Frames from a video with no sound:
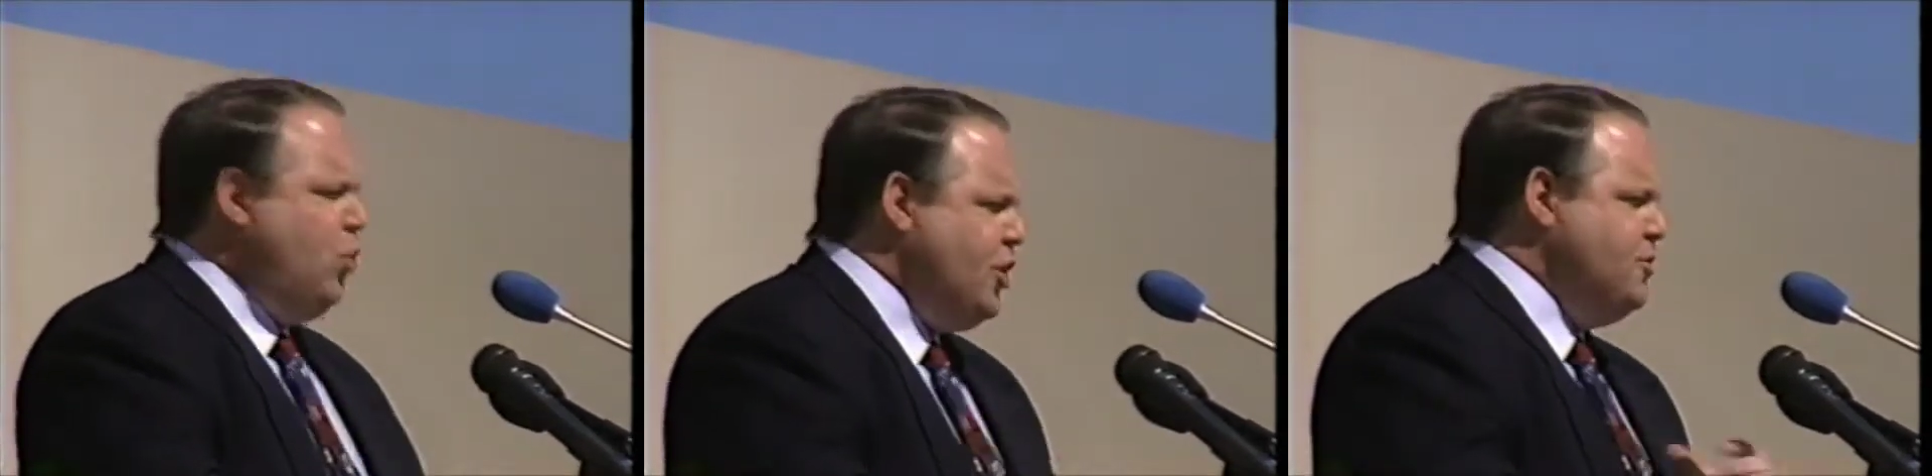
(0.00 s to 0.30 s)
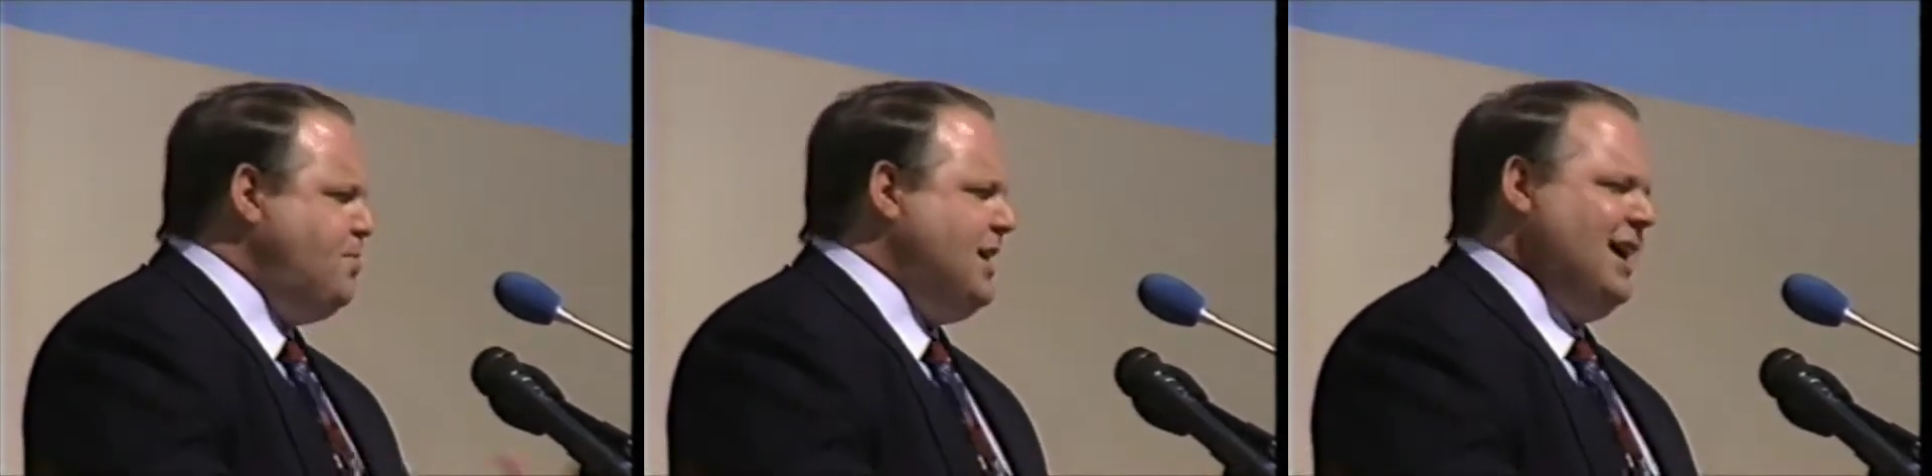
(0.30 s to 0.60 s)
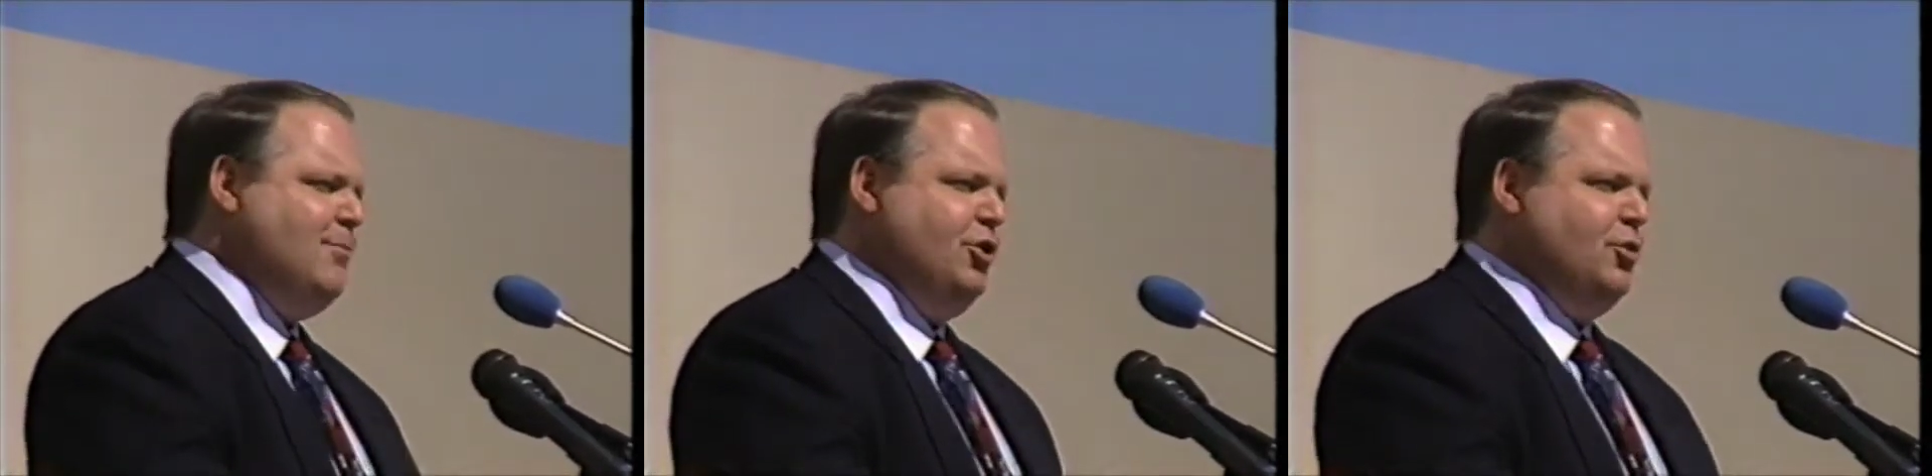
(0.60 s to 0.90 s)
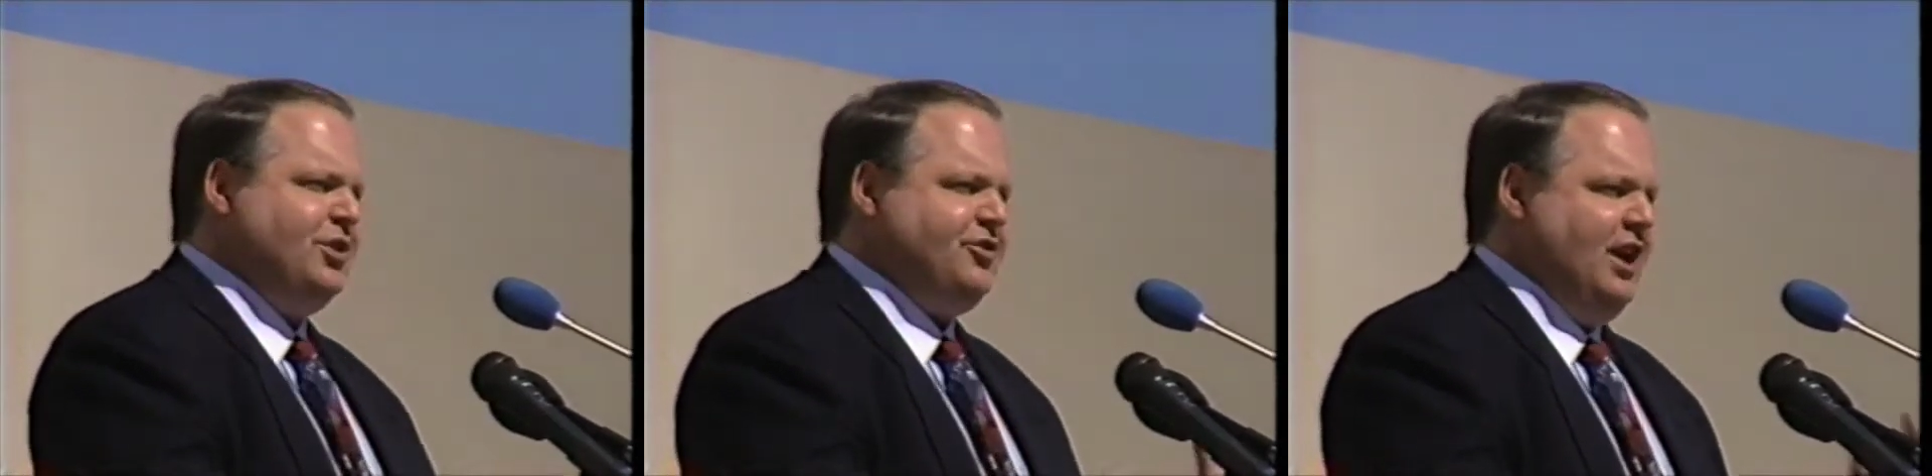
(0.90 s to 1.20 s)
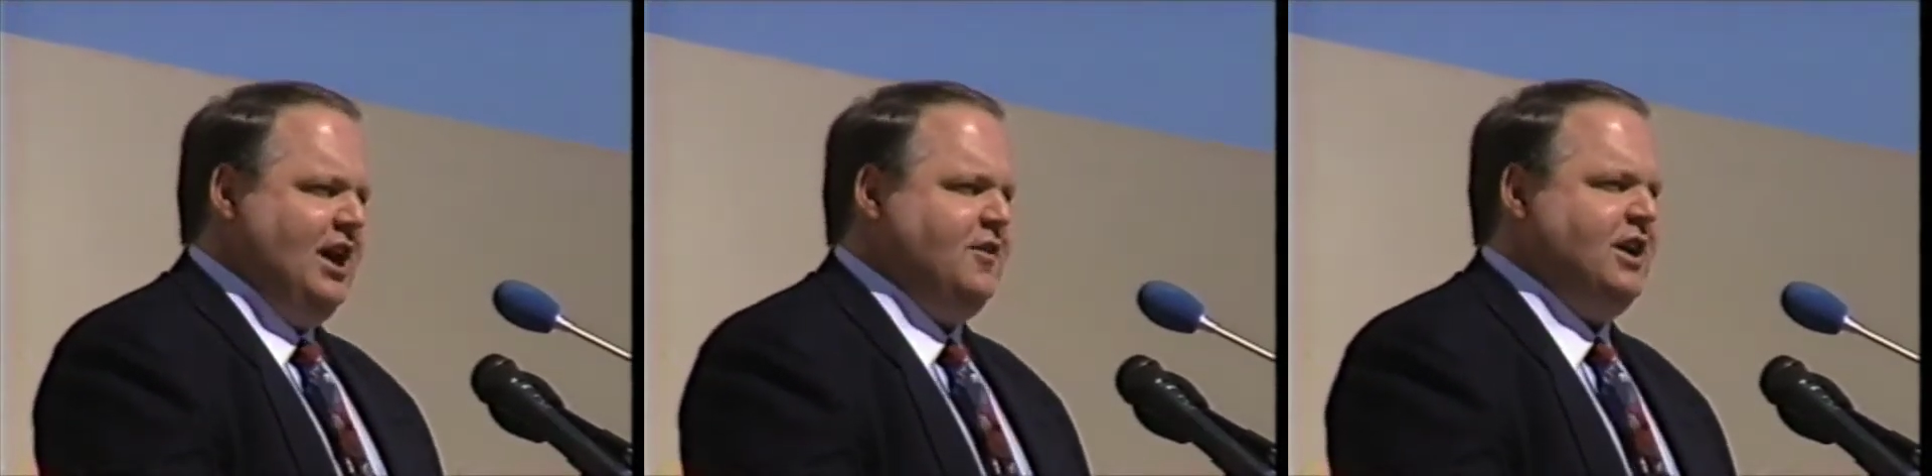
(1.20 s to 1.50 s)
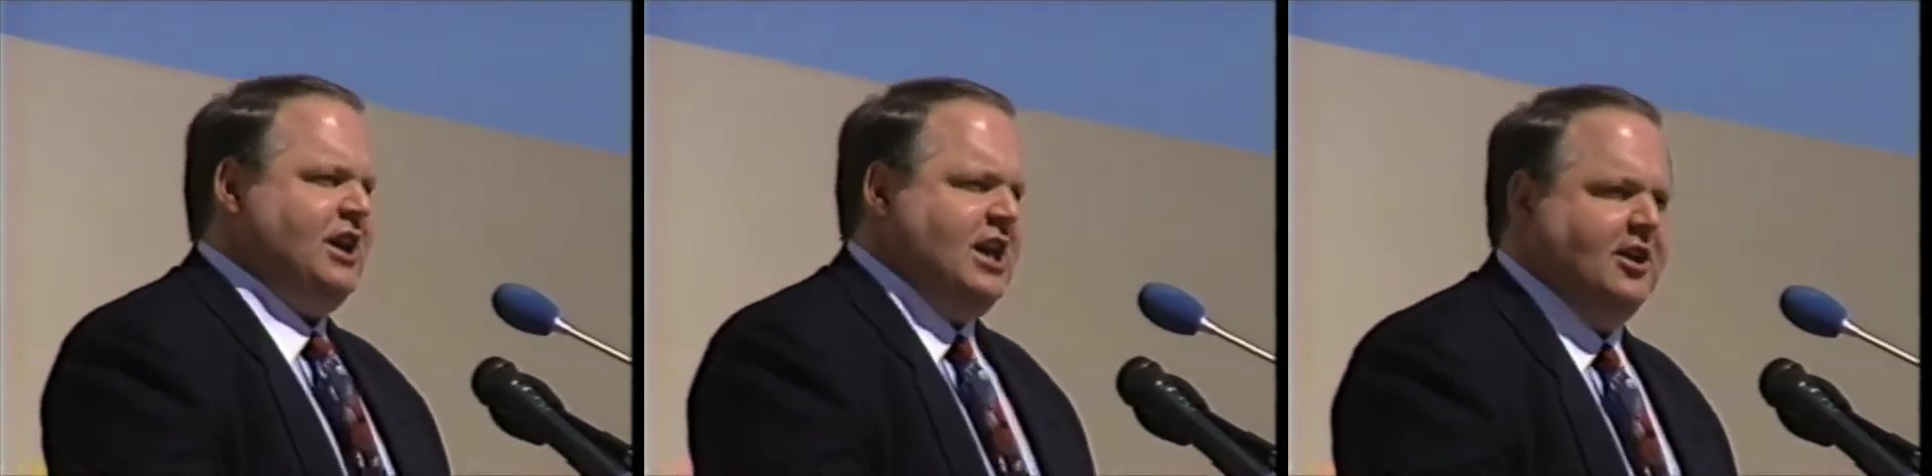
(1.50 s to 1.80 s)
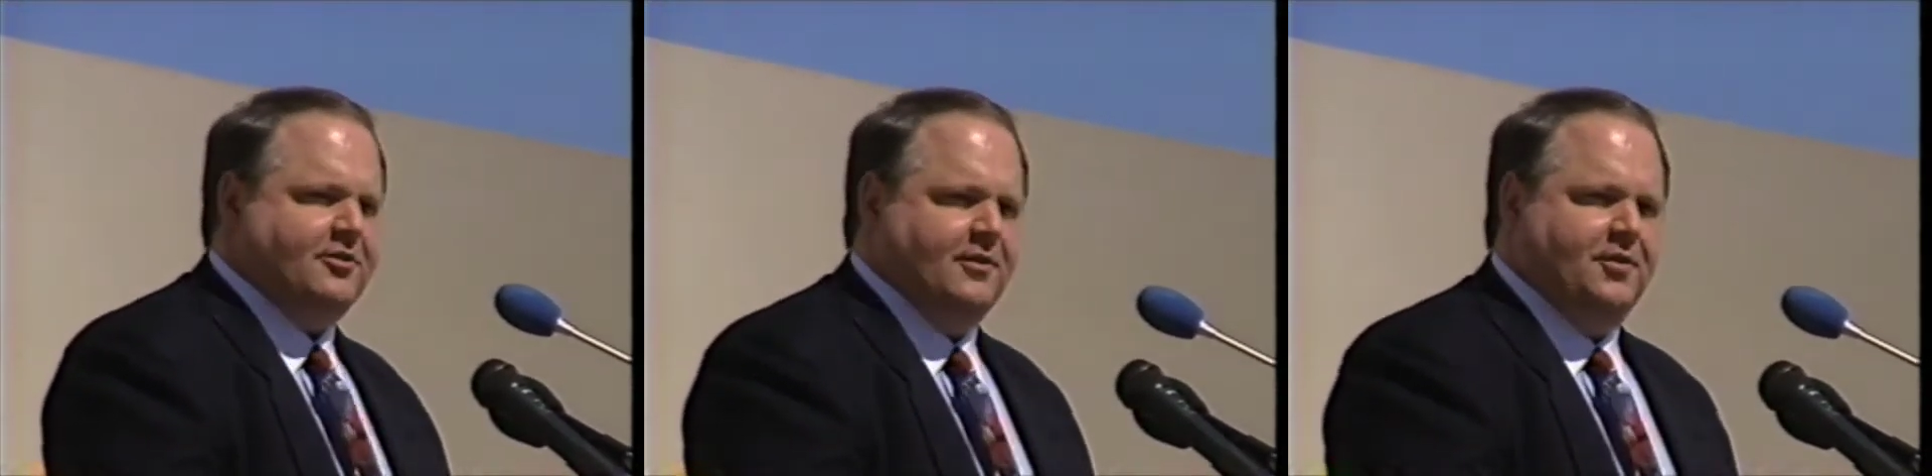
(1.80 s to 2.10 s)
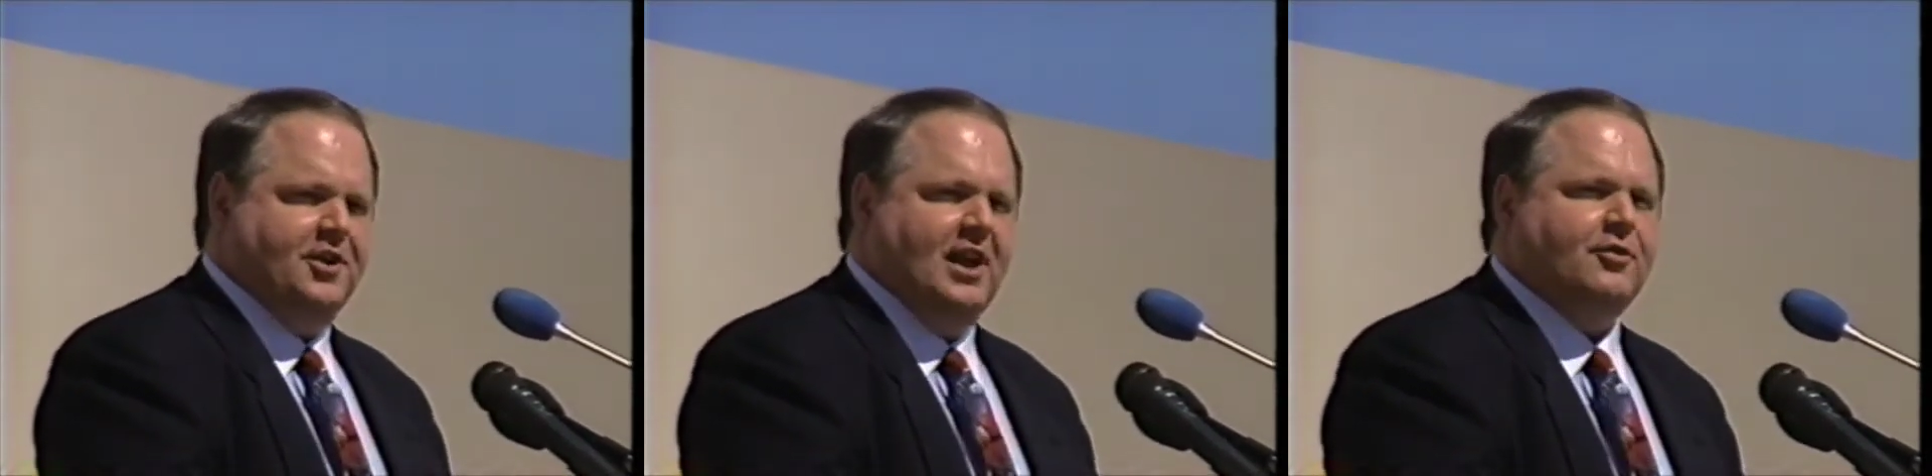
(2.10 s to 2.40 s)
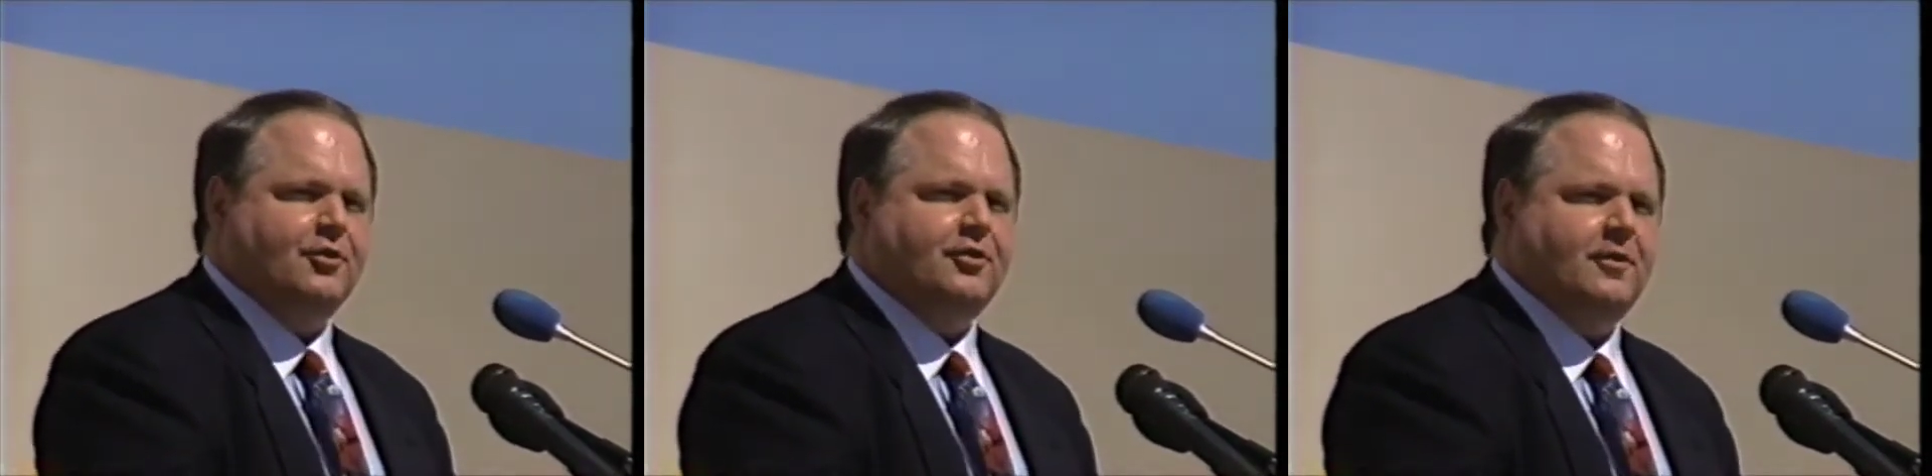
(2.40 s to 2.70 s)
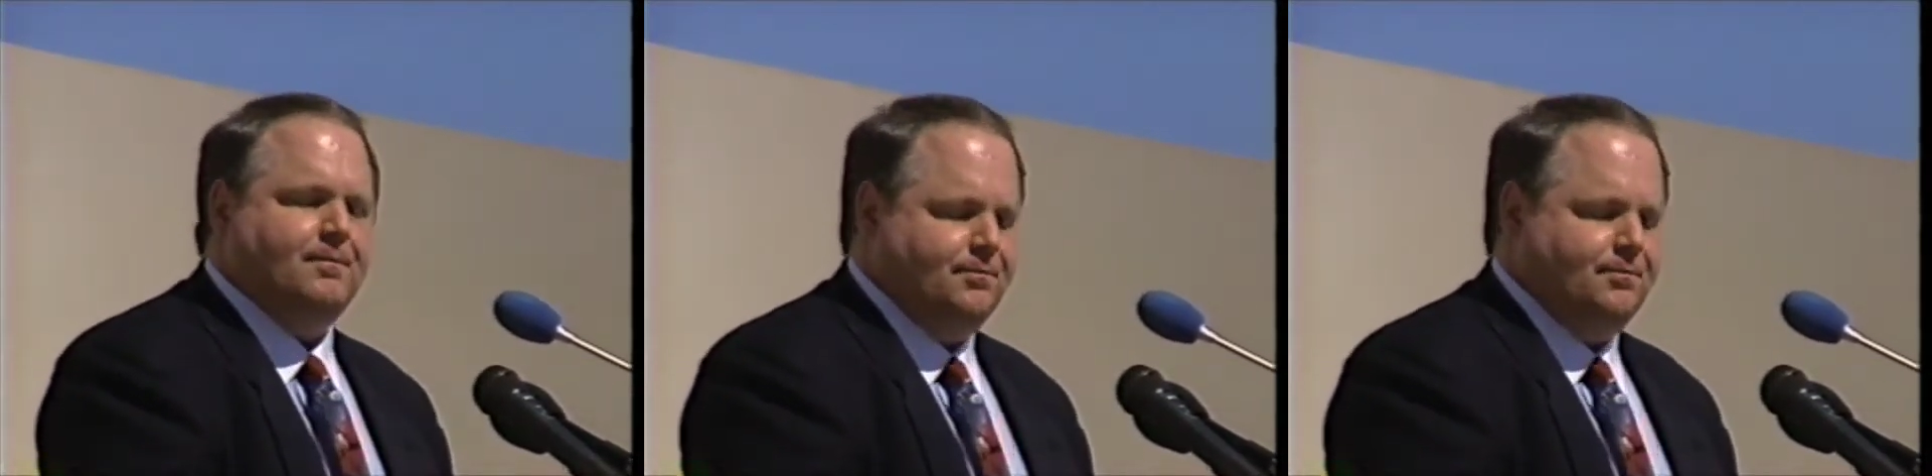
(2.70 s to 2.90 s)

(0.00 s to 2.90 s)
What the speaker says: wouldn't be able to withstand the heat of the desert.